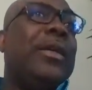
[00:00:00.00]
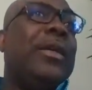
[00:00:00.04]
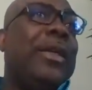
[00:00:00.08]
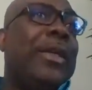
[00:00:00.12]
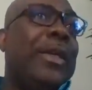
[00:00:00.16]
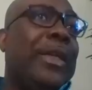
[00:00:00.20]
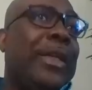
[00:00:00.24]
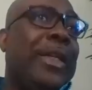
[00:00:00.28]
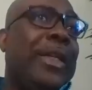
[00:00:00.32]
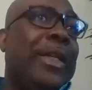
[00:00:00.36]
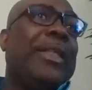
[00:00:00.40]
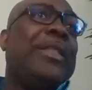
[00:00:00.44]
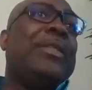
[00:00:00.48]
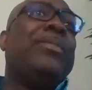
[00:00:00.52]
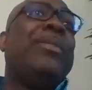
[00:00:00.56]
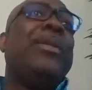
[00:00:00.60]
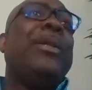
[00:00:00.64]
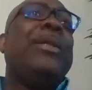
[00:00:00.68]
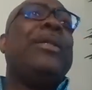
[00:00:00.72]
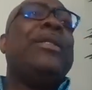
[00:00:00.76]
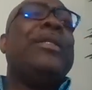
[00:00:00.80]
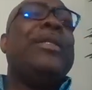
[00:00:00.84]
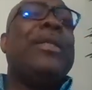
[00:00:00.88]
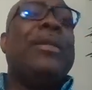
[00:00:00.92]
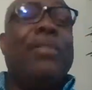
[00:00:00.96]
in the
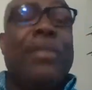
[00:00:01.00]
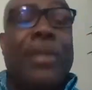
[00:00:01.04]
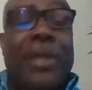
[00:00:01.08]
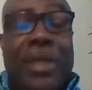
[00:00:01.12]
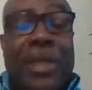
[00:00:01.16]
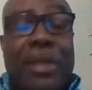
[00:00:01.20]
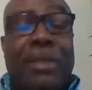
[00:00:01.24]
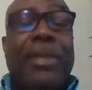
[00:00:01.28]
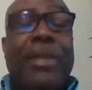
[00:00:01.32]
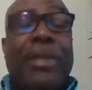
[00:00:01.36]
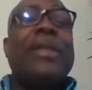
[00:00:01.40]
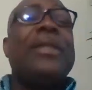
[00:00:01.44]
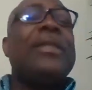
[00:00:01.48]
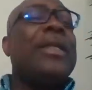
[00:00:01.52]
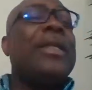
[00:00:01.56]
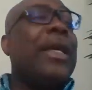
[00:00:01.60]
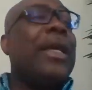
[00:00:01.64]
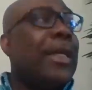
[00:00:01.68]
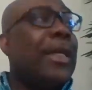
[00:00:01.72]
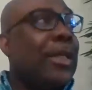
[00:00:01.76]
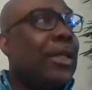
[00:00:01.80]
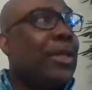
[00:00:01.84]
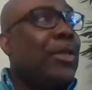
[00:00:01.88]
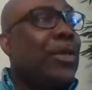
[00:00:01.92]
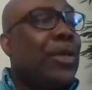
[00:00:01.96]
spring semester
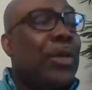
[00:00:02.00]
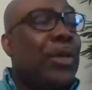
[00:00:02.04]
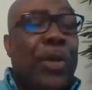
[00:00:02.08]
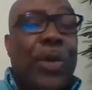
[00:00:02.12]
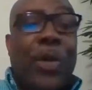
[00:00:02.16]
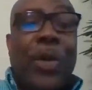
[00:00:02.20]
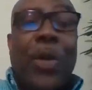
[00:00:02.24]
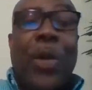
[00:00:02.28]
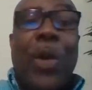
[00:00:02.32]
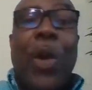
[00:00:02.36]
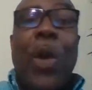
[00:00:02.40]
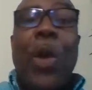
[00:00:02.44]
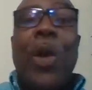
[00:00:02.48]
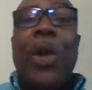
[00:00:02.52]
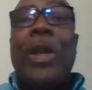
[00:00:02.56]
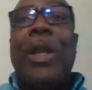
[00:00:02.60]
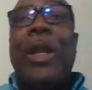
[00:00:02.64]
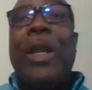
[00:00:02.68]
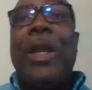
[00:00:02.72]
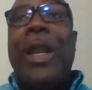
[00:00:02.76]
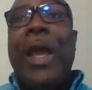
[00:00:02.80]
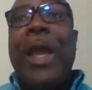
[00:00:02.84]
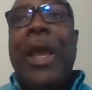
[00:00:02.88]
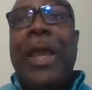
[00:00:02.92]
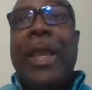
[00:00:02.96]
into
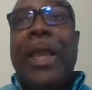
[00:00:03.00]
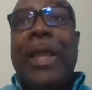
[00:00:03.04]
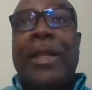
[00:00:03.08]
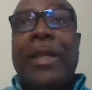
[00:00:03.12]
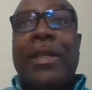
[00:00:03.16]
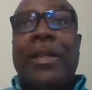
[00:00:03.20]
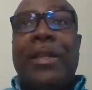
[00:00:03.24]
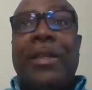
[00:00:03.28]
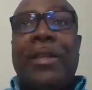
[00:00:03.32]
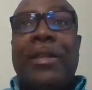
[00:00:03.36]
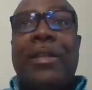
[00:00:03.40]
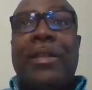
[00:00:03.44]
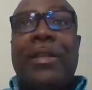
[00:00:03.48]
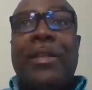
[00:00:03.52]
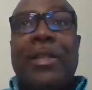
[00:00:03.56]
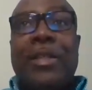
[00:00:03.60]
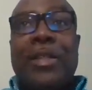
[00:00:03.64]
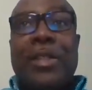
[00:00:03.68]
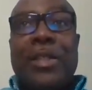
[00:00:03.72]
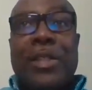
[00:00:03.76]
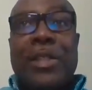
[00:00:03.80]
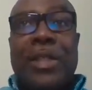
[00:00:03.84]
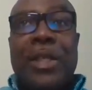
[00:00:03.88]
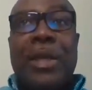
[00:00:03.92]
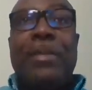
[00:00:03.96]
online.
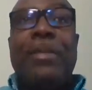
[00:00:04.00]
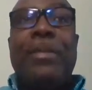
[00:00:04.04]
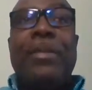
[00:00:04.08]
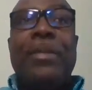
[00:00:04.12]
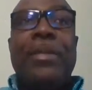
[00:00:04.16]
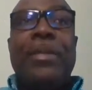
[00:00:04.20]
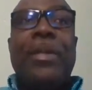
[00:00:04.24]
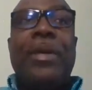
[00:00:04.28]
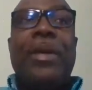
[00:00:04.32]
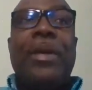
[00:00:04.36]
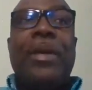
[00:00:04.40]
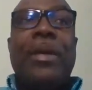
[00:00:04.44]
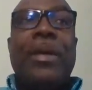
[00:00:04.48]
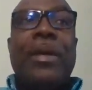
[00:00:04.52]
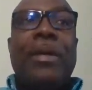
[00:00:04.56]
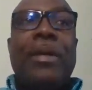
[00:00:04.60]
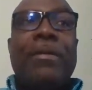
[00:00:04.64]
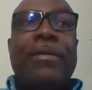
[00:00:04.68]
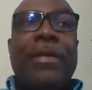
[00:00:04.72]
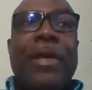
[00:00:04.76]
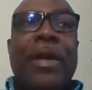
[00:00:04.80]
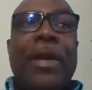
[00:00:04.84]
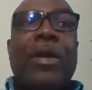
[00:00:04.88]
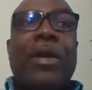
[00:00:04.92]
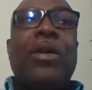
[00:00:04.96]
Some
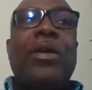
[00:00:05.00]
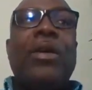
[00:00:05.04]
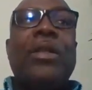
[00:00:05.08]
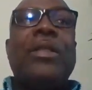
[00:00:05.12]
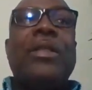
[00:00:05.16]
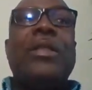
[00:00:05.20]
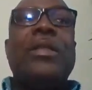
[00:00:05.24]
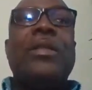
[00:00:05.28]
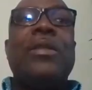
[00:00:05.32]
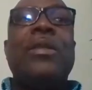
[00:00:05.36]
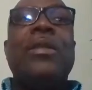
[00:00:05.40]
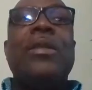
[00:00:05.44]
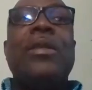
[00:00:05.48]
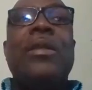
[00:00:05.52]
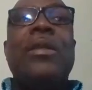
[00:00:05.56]
faculty